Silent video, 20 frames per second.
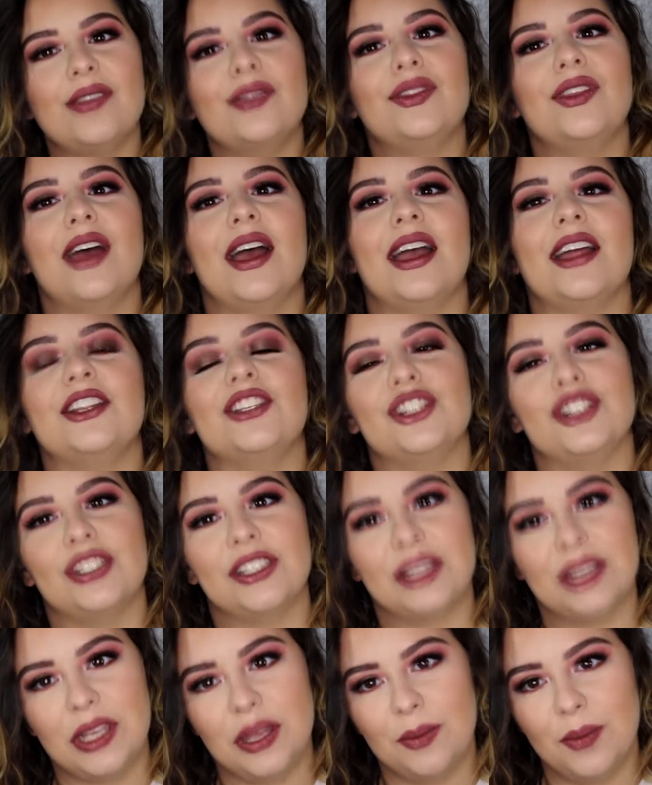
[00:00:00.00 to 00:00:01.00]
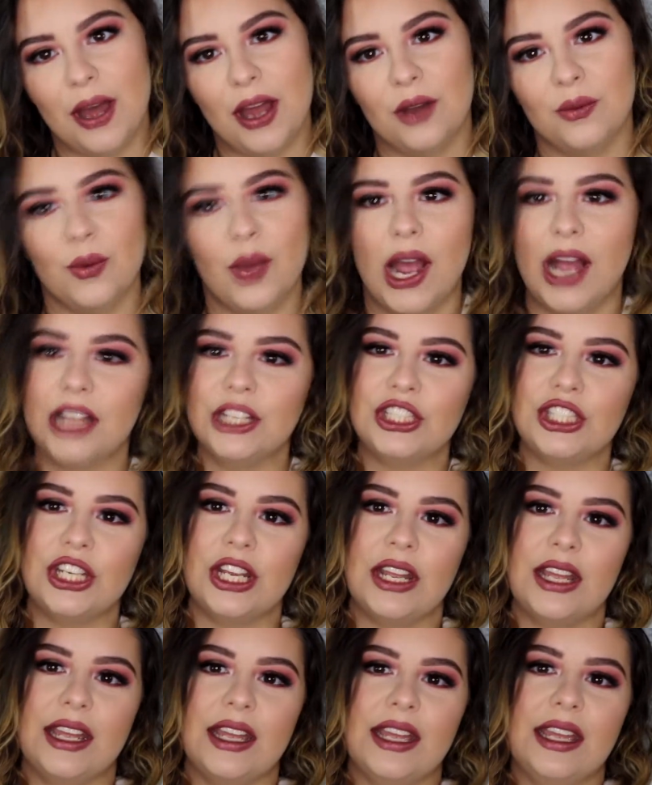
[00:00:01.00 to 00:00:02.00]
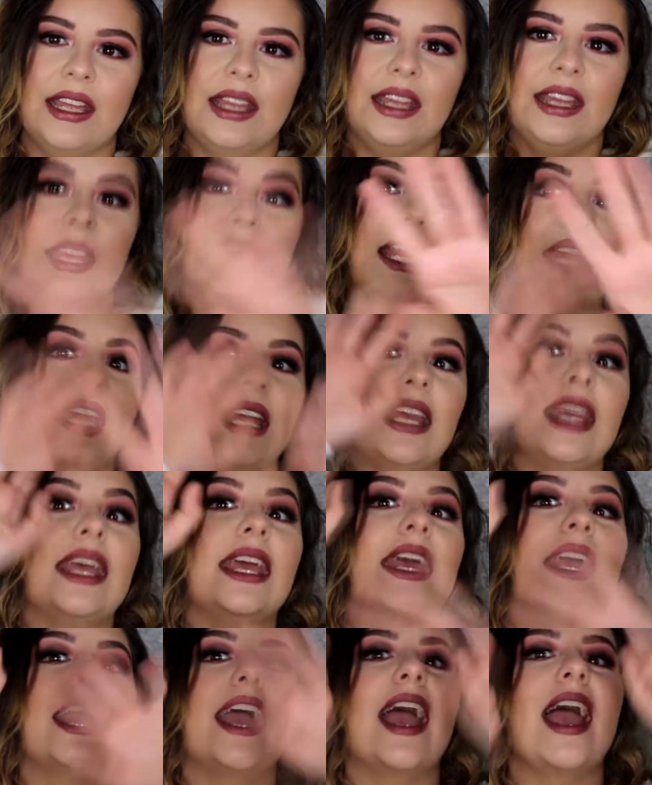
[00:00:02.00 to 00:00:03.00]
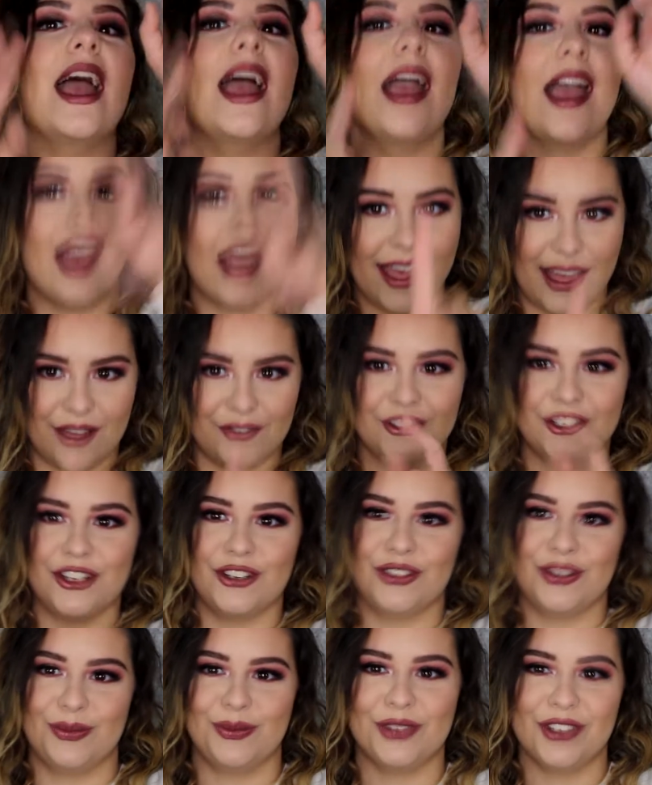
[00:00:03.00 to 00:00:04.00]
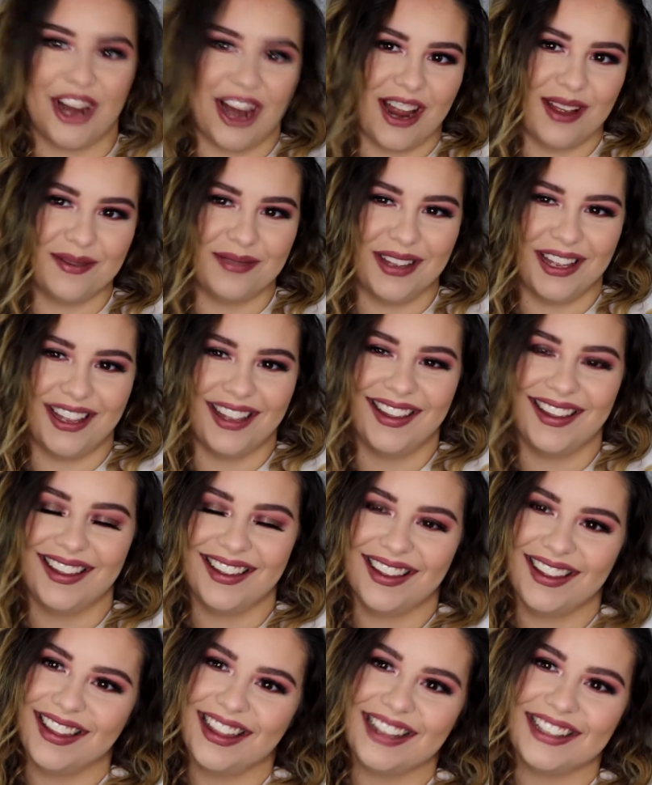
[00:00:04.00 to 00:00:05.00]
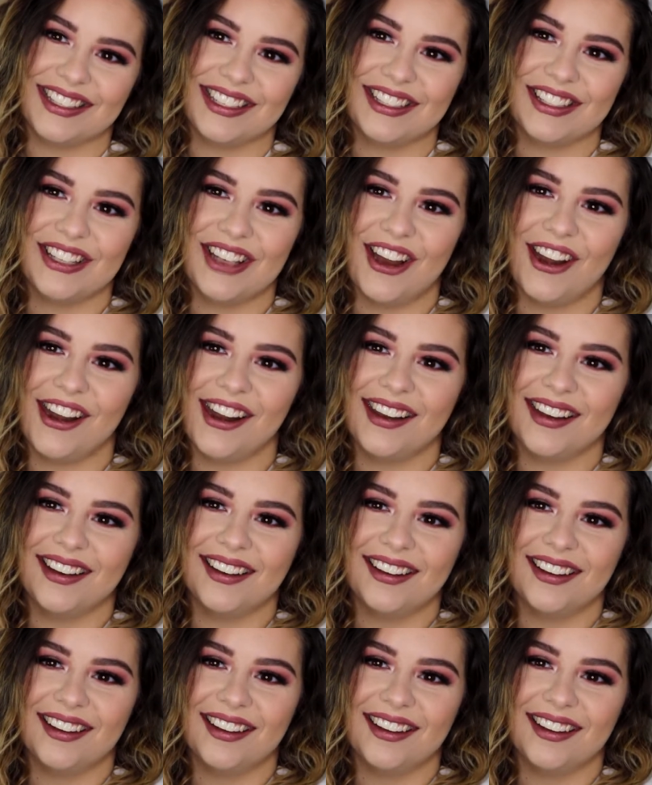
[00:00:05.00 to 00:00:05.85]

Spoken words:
then just keep on watching after you subscribe. Let's get started.